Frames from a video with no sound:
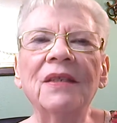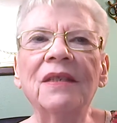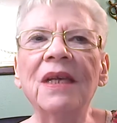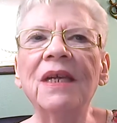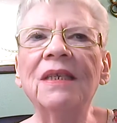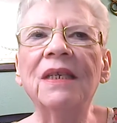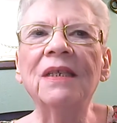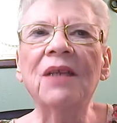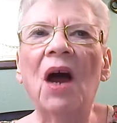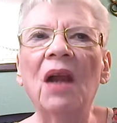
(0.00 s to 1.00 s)
is the
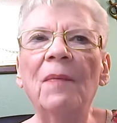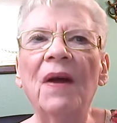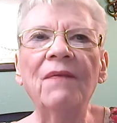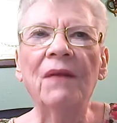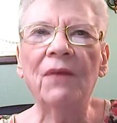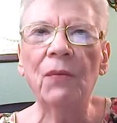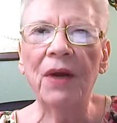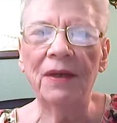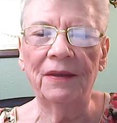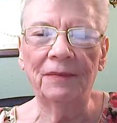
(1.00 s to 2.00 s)
easiest column I've ever
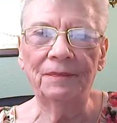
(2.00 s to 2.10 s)
written.